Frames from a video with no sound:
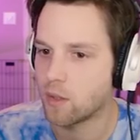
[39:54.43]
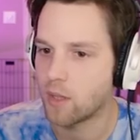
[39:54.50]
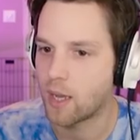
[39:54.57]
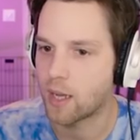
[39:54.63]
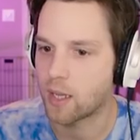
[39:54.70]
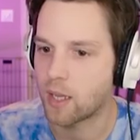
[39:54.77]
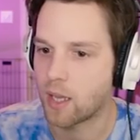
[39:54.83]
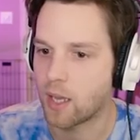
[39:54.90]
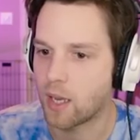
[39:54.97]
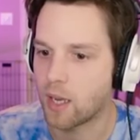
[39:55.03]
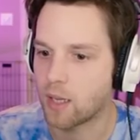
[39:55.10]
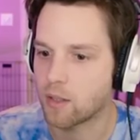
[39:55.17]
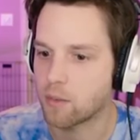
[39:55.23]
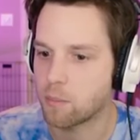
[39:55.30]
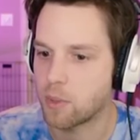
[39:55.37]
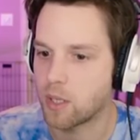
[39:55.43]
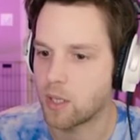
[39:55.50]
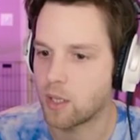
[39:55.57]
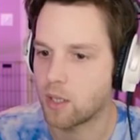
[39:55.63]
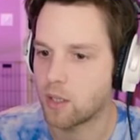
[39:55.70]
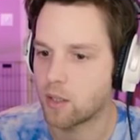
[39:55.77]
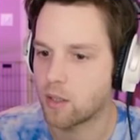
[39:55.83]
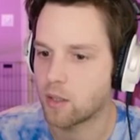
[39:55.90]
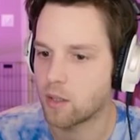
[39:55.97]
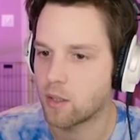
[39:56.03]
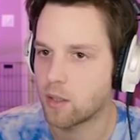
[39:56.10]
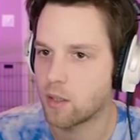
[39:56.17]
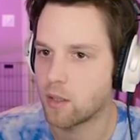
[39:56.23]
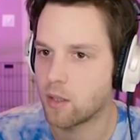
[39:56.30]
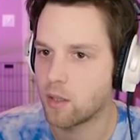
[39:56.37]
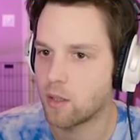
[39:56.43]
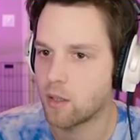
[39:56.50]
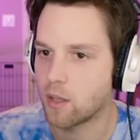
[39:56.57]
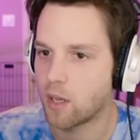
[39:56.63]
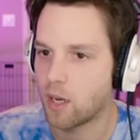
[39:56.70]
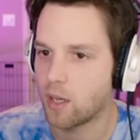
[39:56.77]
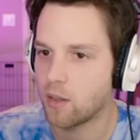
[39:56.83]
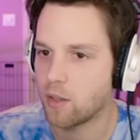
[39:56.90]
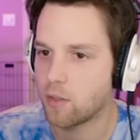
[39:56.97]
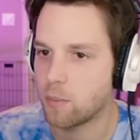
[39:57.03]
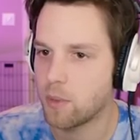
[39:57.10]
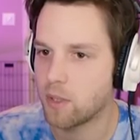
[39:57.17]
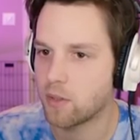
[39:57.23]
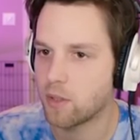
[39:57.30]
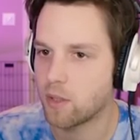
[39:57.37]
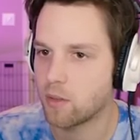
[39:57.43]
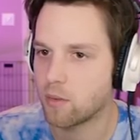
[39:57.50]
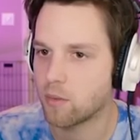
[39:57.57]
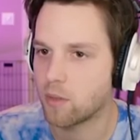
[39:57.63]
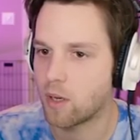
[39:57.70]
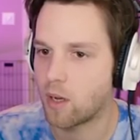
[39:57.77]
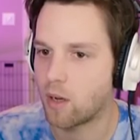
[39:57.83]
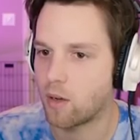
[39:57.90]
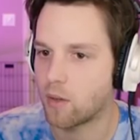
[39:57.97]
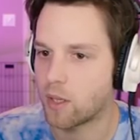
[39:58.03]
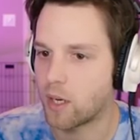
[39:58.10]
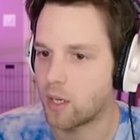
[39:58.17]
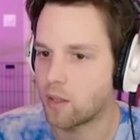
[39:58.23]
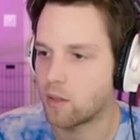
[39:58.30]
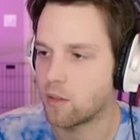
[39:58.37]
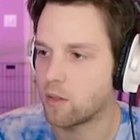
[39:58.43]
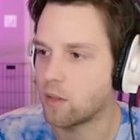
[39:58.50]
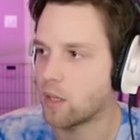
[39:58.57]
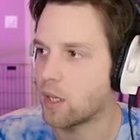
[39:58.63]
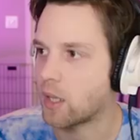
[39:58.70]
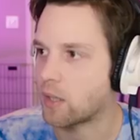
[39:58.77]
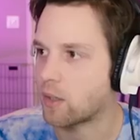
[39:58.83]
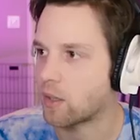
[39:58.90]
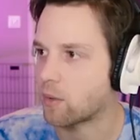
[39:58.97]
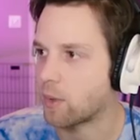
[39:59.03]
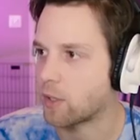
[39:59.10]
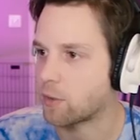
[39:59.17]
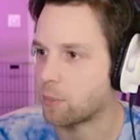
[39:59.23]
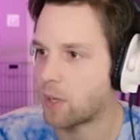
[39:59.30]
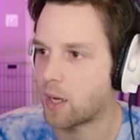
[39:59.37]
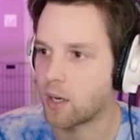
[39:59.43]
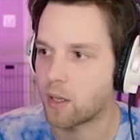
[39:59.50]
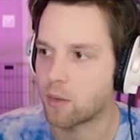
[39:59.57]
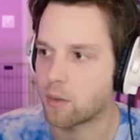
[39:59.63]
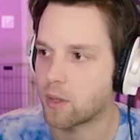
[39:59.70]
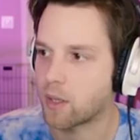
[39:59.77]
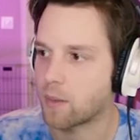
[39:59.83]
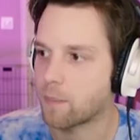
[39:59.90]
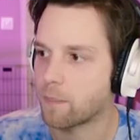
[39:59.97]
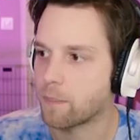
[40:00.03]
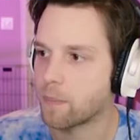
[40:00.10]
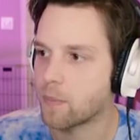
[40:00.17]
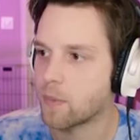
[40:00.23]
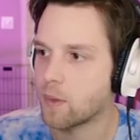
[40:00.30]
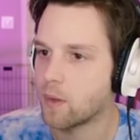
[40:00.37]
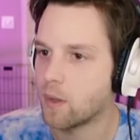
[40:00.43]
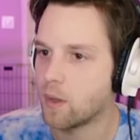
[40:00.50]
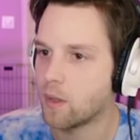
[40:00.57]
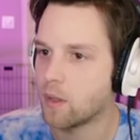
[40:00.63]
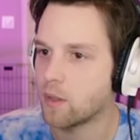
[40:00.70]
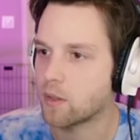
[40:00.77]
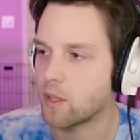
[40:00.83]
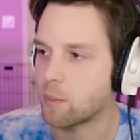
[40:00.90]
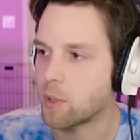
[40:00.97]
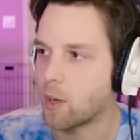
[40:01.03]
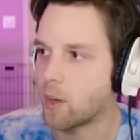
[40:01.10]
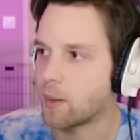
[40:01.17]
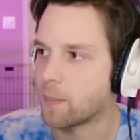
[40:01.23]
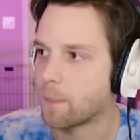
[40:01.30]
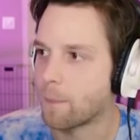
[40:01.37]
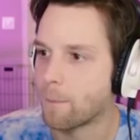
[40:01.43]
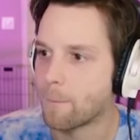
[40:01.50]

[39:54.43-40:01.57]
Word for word: That can't be. Can this be a secret? No, it can't. No, that's not the right spot, I don't think. Let's keep going.